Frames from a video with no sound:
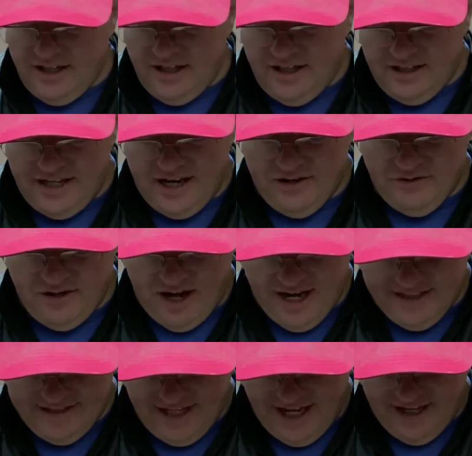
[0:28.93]
Now, I
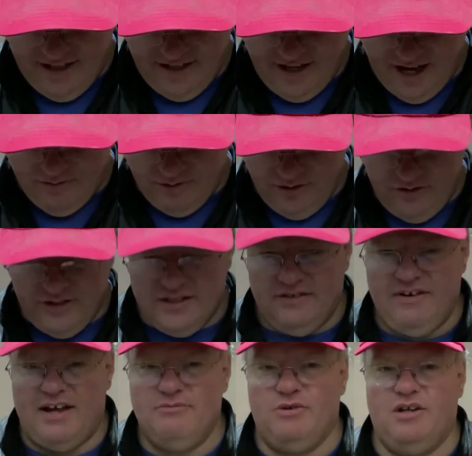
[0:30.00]
say I would do this if
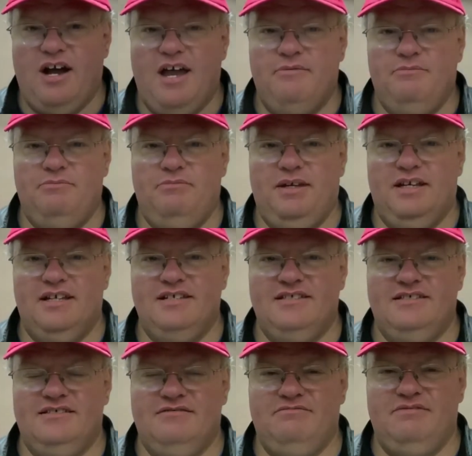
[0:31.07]
I had more time
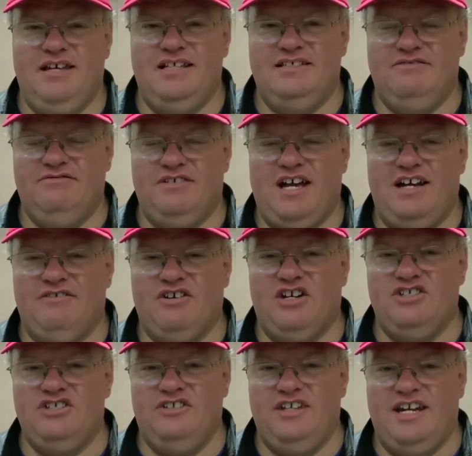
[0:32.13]
because it's kind of
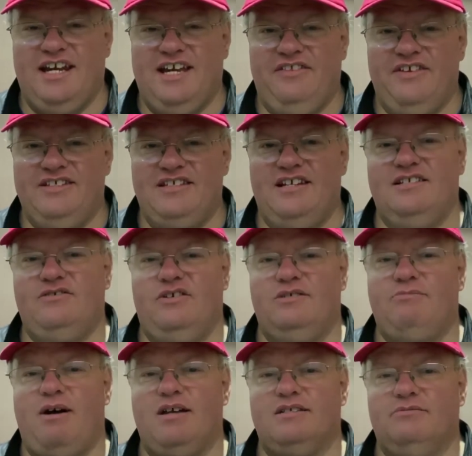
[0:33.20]
urgent that I get this done as soon as
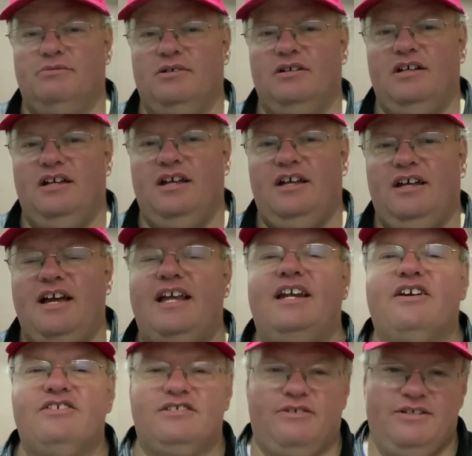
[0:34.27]
possible, and
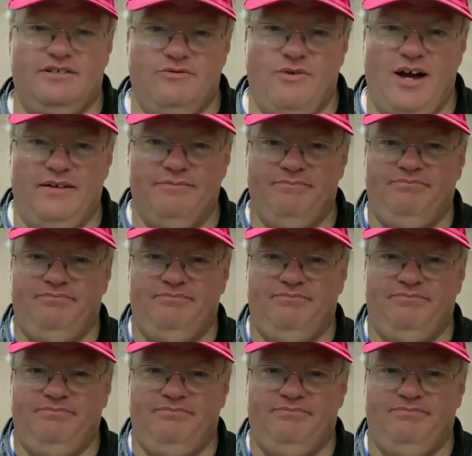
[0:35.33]
here's the reason why.